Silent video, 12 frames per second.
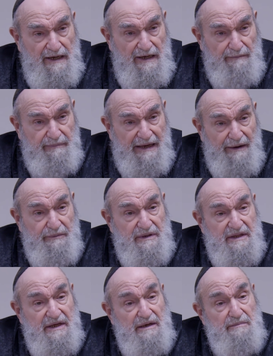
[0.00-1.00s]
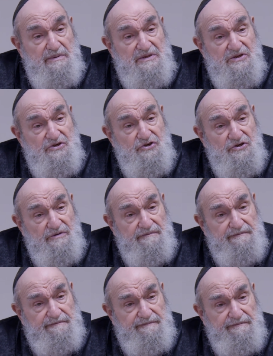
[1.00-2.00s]
I'm guaranteed a position.
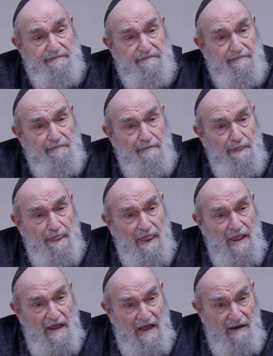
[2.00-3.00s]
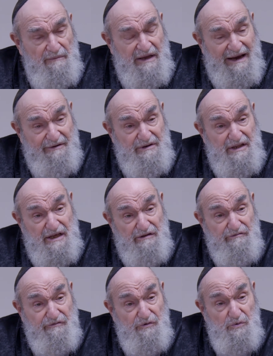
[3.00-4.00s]
I'm guaranteed
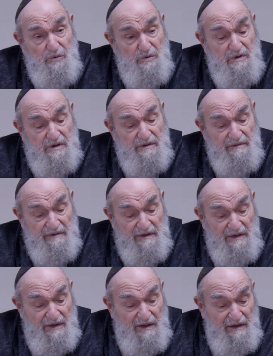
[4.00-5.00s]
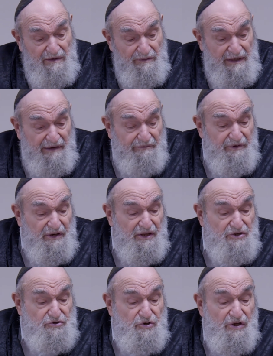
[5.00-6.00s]
food. Whatever it
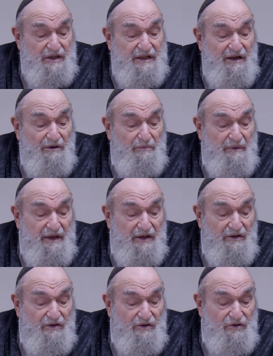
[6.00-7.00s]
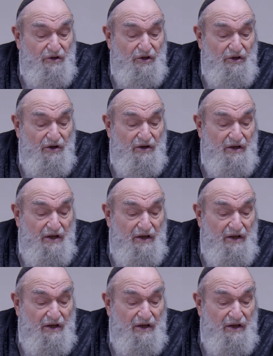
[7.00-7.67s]
is, you can tell me, you